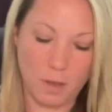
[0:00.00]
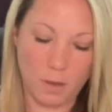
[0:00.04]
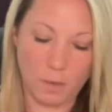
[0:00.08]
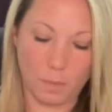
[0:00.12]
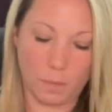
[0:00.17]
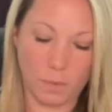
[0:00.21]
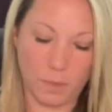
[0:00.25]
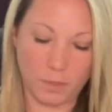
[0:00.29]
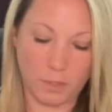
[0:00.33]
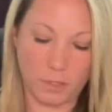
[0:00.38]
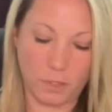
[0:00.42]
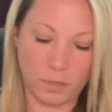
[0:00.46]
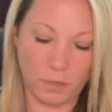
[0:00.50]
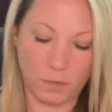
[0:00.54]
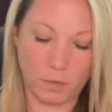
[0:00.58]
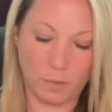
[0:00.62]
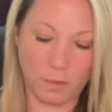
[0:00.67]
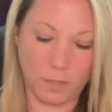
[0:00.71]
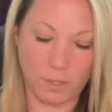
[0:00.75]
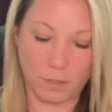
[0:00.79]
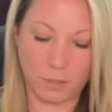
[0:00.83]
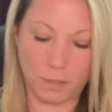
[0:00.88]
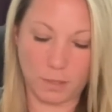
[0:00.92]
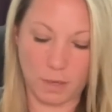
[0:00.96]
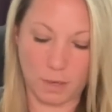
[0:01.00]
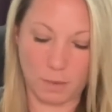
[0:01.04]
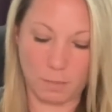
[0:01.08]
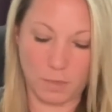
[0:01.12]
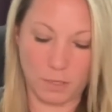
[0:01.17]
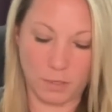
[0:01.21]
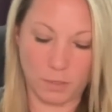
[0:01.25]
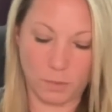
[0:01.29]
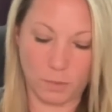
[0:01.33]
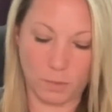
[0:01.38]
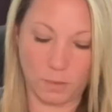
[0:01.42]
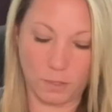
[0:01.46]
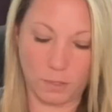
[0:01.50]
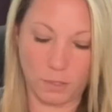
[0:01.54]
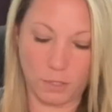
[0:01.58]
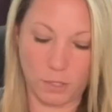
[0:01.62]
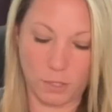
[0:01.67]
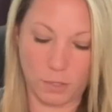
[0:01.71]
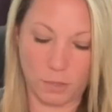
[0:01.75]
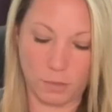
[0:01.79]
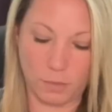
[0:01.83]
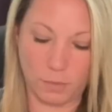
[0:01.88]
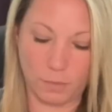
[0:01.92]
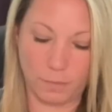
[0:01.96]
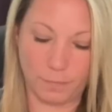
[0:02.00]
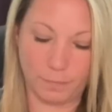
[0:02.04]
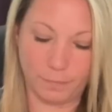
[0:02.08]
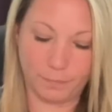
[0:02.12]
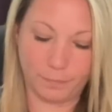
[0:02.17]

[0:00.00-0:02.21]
What's new that's coming towards you?